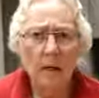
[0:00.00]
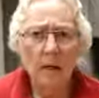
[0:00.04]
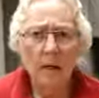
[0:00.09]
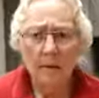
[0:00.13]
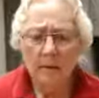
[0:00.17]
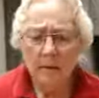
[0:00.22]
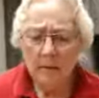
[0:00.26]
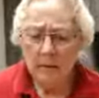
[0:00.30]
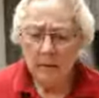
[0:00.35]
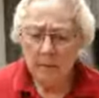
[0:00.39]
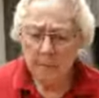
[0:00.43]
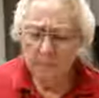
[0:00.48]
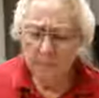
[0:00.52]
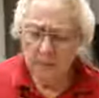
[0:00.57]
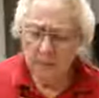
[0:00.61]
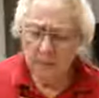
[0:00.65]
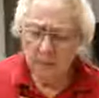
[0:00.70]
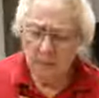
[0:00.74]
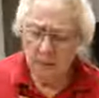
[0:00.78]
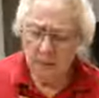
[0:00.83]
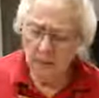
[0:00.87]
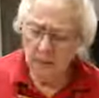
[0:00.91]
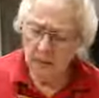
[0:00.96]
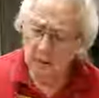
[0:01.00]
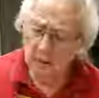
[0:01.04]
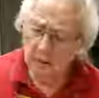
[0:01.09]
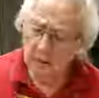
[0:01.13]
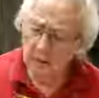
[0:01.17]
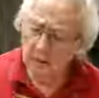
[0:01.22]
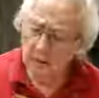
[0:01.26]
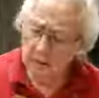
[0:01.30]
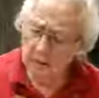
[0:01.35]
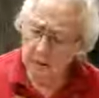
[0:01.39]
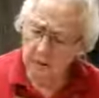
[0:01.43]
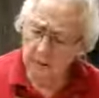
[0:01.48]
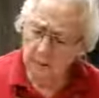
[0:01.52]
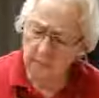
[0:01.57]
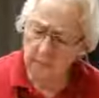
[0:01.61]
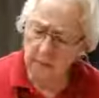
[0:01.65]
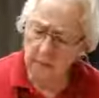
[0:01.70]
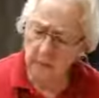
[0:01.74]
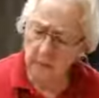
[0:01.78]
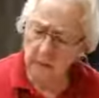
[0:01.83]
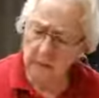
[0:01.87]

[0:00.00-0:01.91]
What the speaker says: and something a little different.